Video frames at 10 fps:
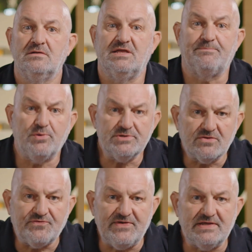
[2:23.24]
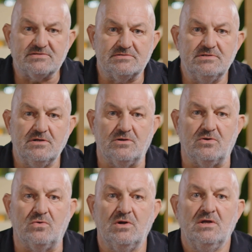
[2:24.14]
The important thing to
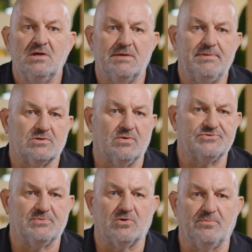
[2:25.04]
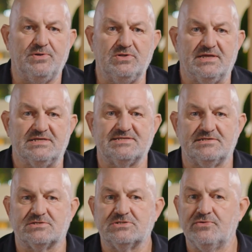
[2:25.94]
know about quantum computing is
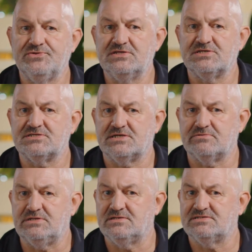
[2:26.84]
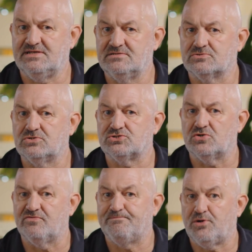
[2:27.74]
that it's not necessarily intended to
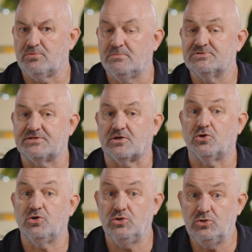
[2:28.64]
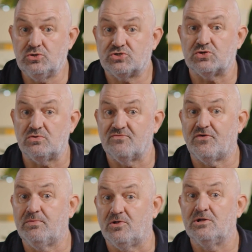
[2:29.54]
solve problems that are
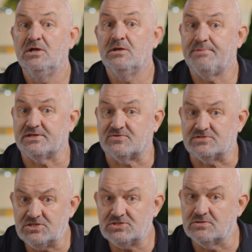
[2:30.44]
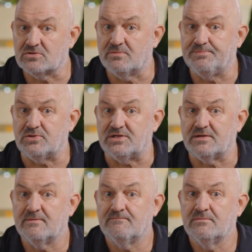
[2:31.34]
unsolvable by traditional
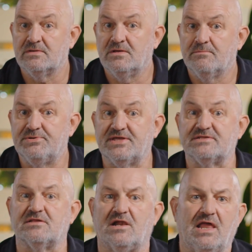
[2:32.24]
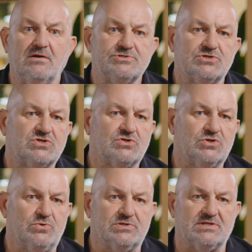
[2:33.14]
computing, but that it allows us to
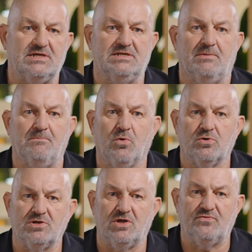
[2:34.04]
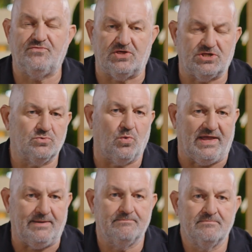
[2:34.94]
do it in a more efficient way.